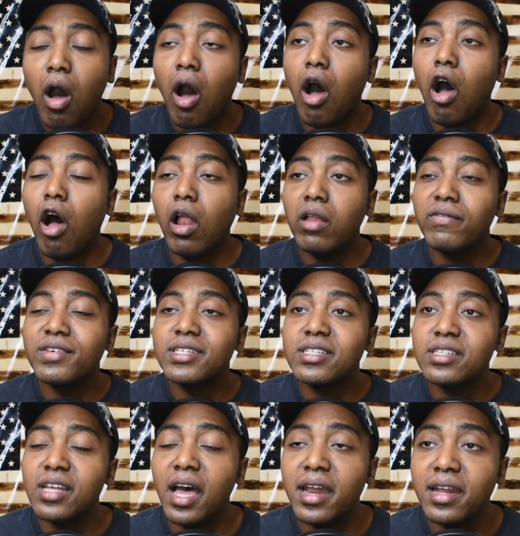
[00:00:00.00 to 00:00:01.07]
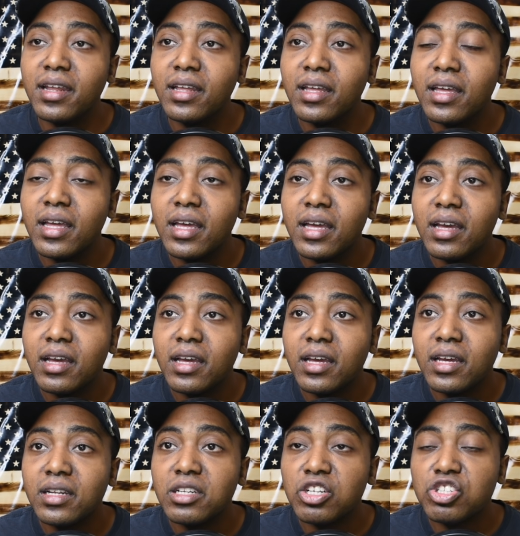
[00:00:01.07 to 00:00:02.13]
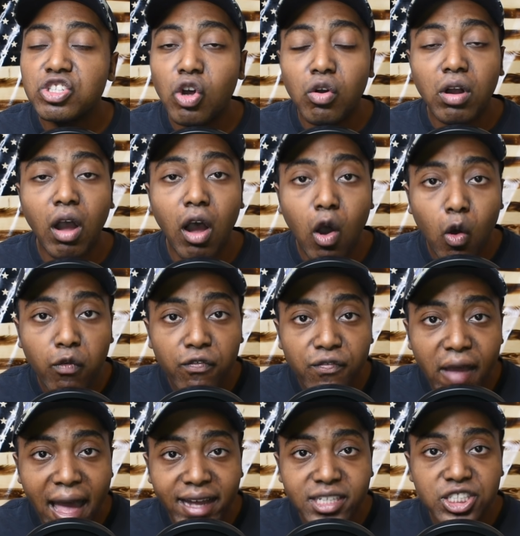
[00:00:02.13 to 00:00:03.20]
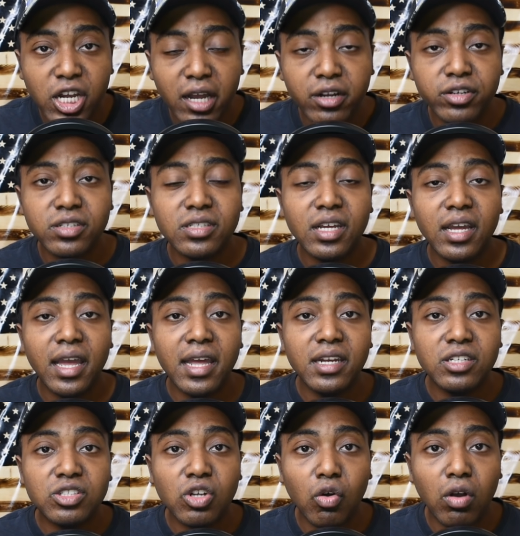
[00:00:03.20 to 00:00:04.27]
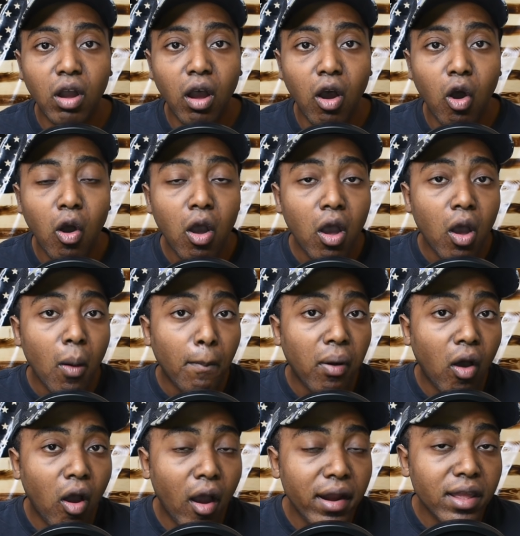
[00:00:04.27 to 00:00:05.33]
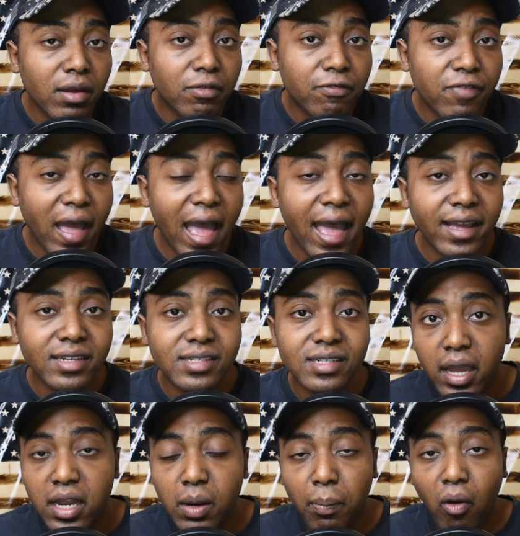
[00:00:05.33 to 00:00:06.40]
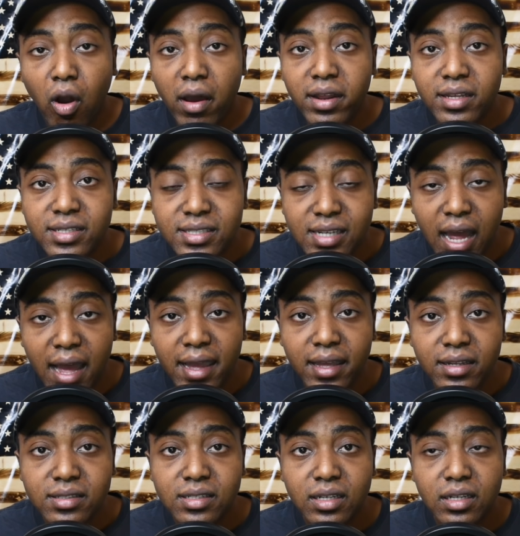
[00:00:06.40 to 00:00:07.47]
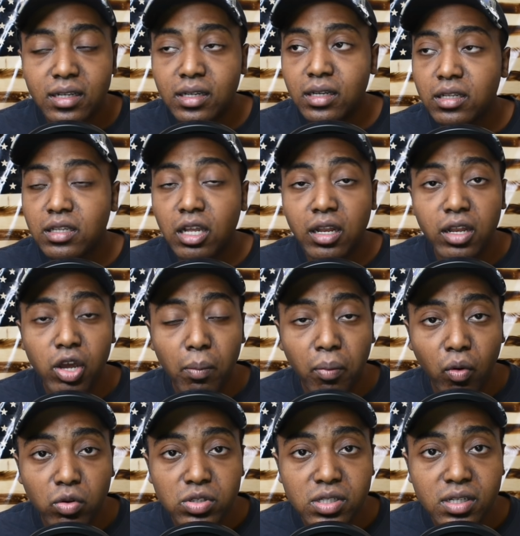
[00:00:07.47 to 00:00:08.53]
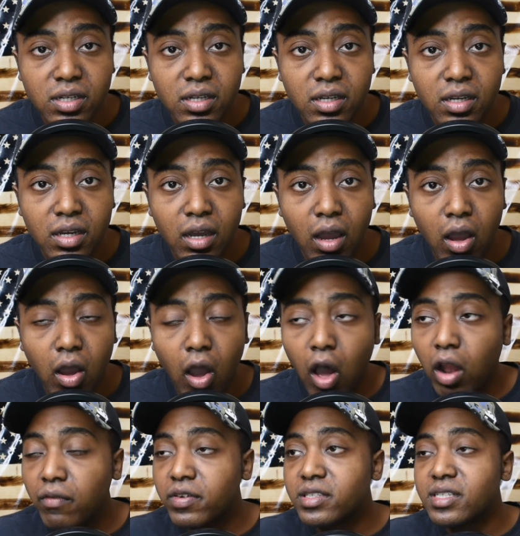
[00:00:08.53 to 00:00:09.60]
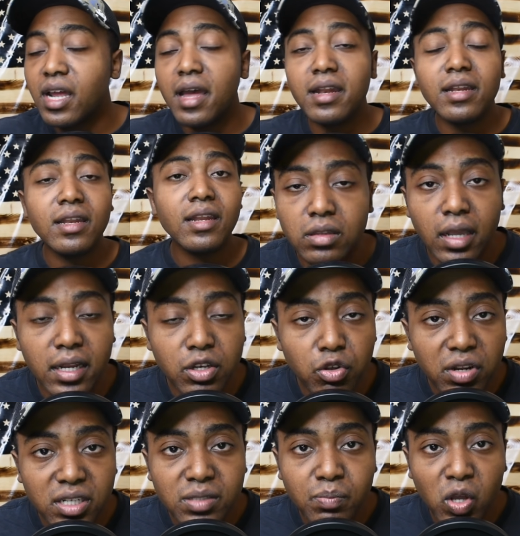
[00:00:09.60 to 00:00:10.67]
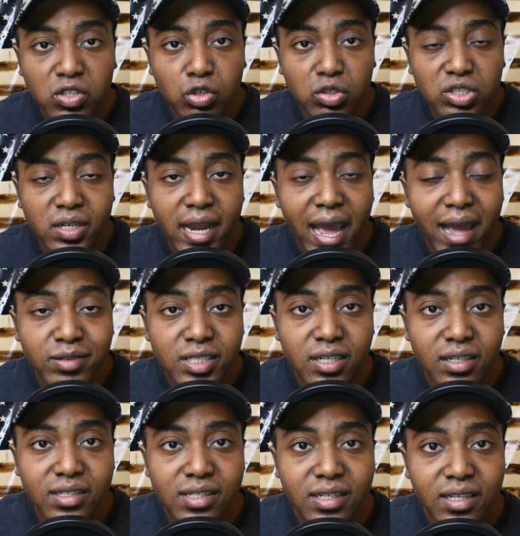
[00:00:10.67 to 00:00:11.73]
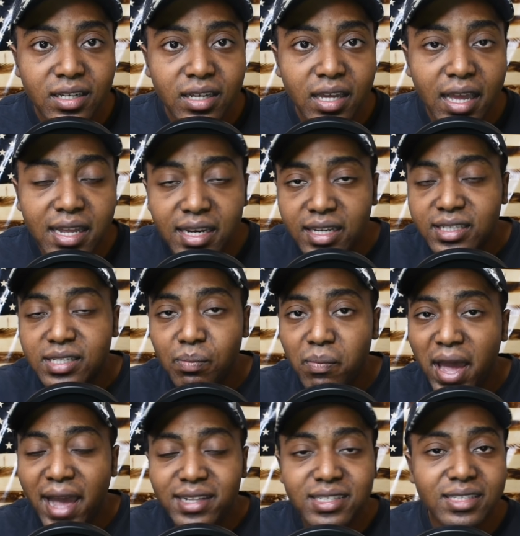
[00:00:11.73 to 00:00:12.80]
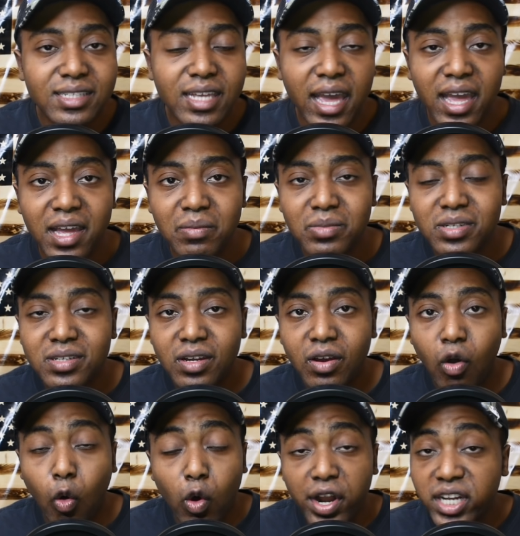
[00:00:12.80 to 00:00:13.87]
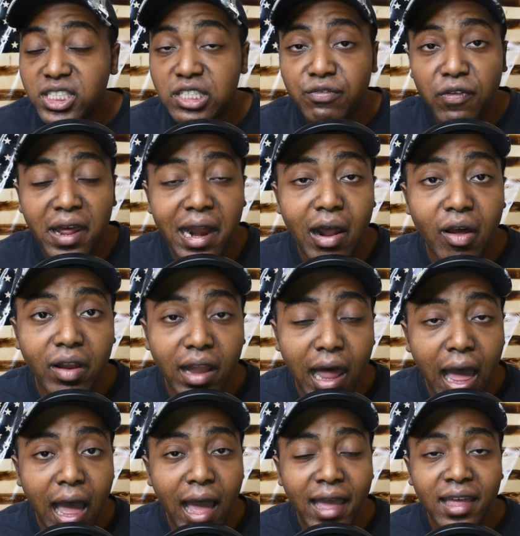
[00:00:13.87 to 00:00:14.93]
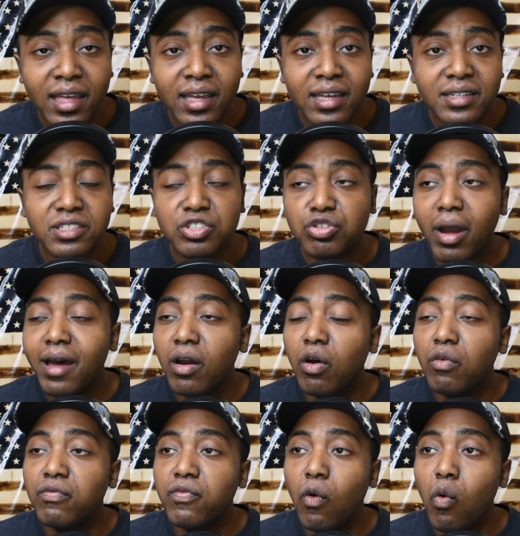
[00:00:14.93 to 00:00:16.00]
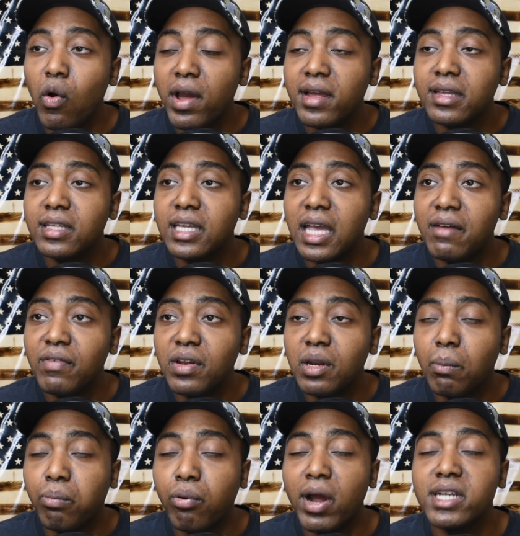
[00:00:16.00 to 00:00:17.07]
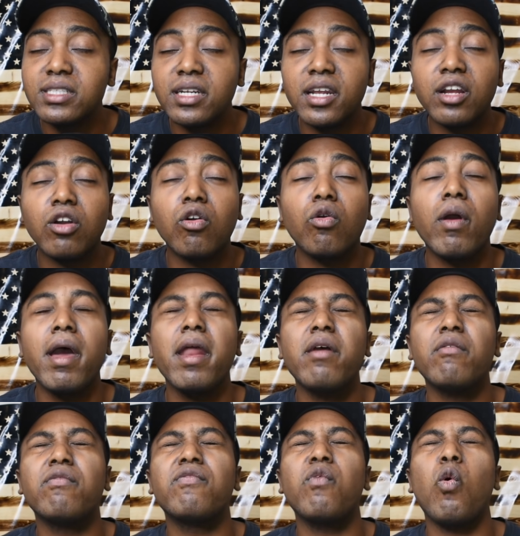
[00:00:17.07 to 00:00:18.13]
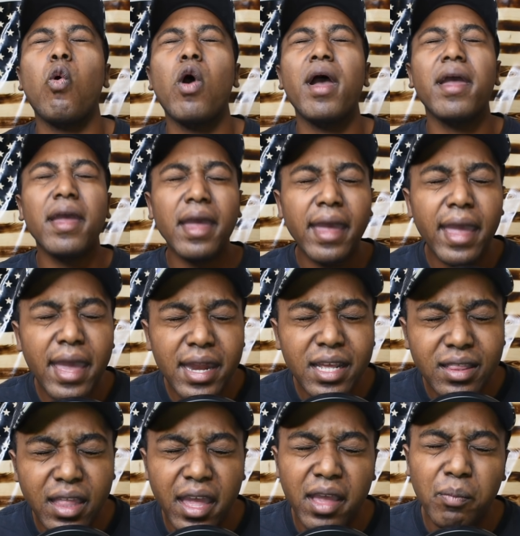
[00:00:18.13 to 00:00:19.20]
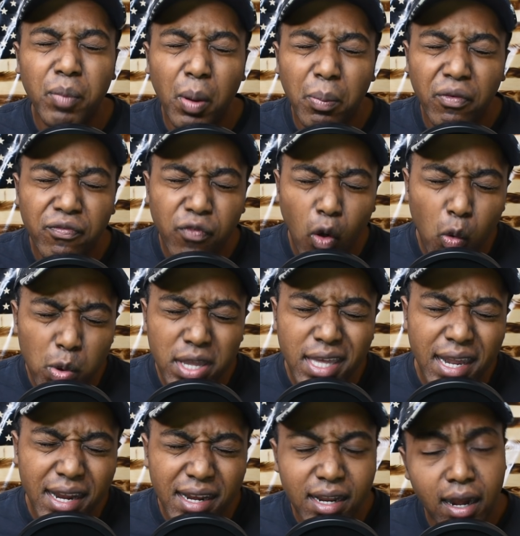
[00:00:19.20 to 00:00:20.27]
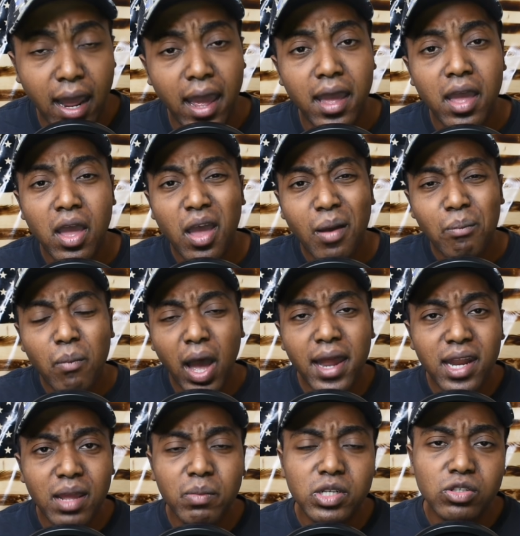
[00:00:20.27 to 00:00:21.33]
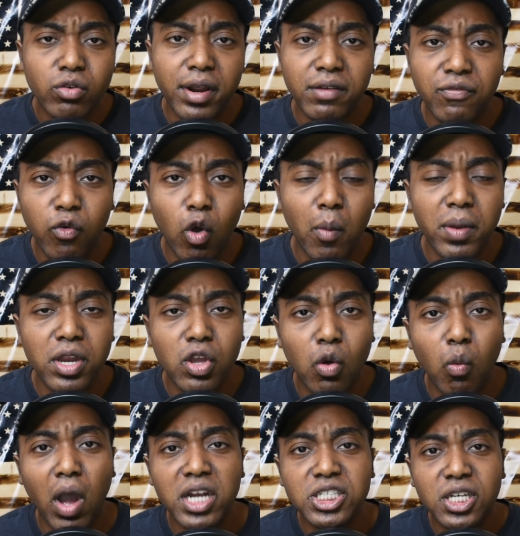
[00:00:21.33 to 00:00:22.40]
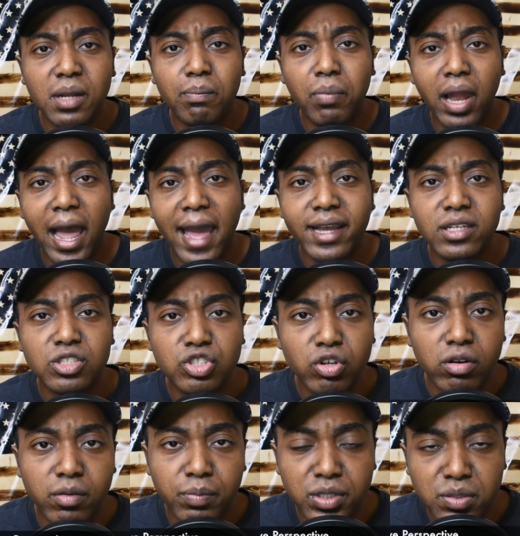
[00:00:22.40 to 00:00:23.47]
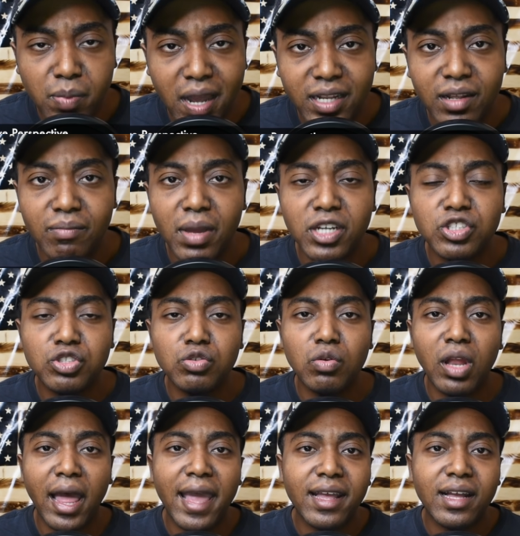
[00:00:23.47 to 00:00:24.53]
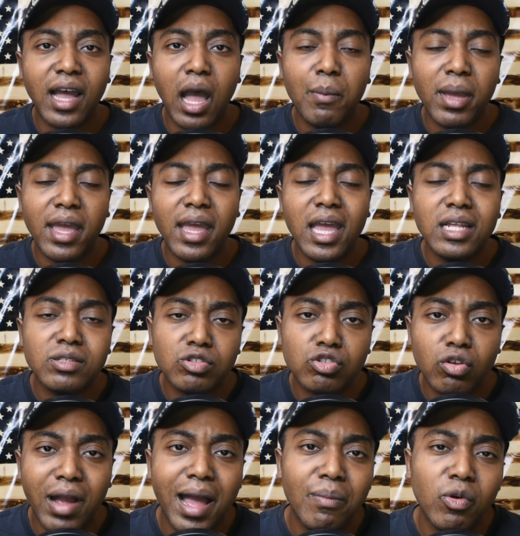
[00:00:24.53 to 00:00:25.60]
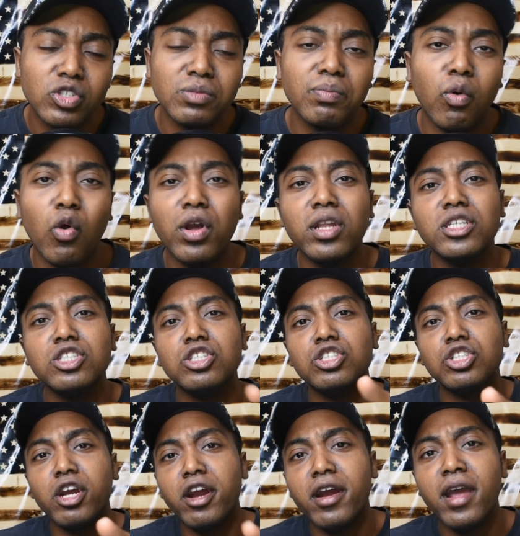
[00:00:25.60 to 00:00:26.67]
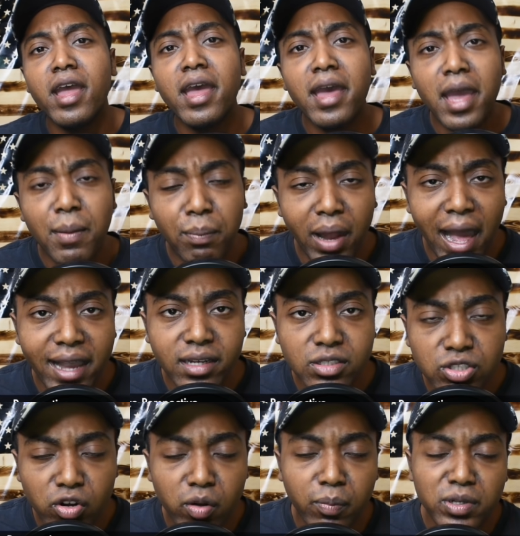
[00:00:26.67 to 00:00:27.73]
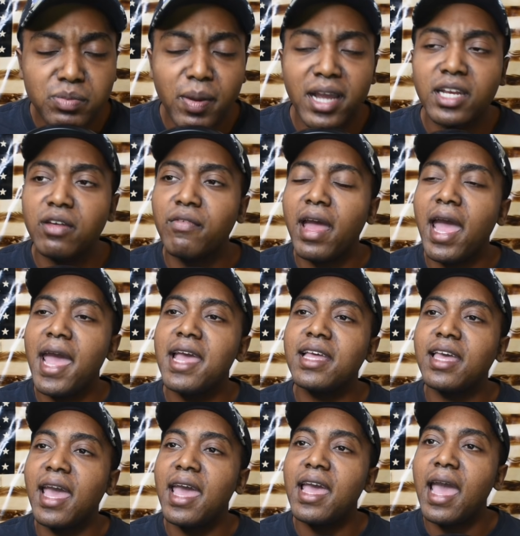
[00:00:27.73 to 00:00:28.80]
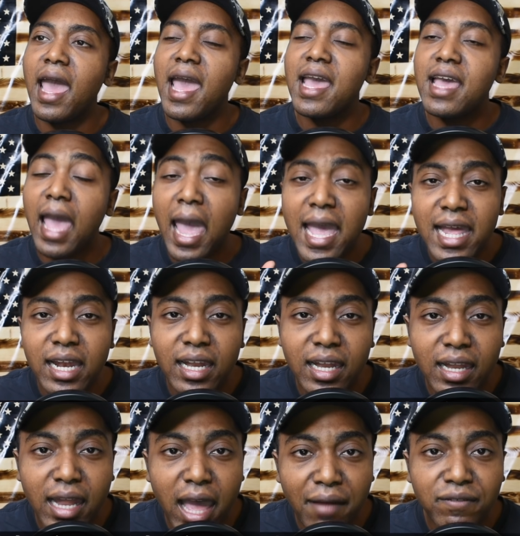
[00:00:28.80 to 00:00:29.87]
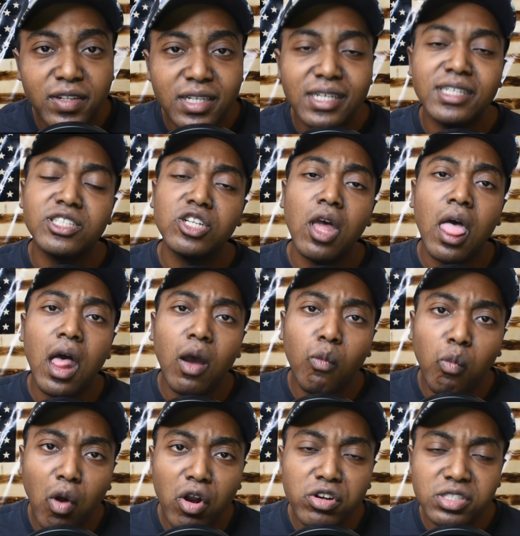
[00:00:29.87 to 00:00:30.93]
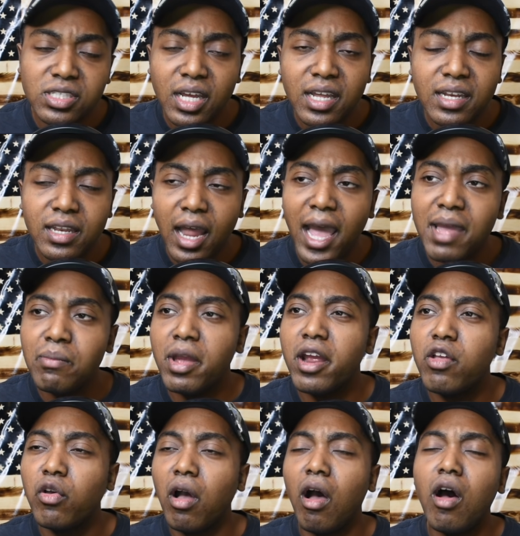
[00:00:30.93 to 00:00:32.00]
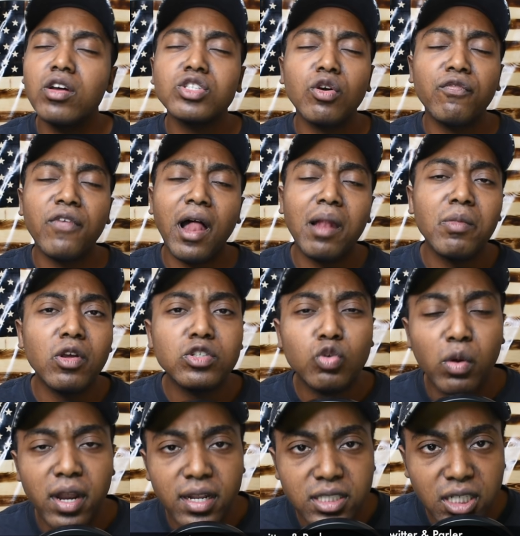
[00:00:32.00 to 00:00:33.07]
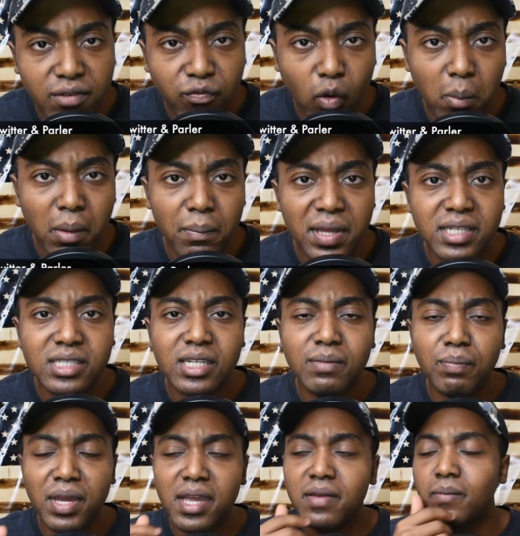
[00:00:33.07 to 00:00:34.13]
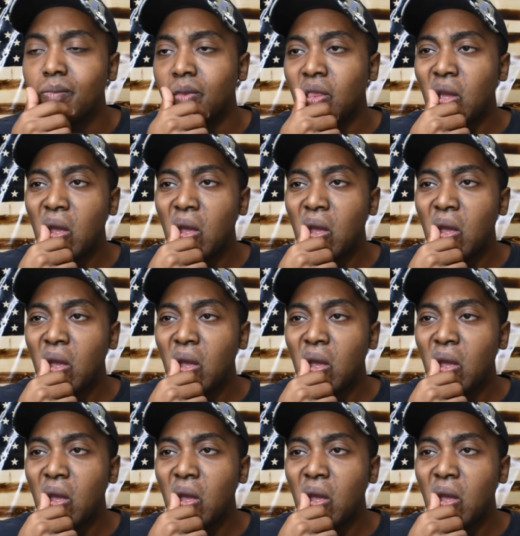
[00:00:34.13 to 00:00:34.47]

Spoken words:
All of a sudden, the so-called fact checkers and the so-called party of facts and the party of science, the liberals, all of a sudden, they do these mental gymnastics and these semantics games, or they just flat out lie to try to avoid giving the president credit for anything. But before we get into that, my name is Greg Foreman. You're watching A Black Conservative Perspective. Make sure you like, comment, and subscribe. Most importantly, share A Black Conservative Perspective, aka a leftist worst nightmare. You can also follow me on Twitter at GForemanBCP.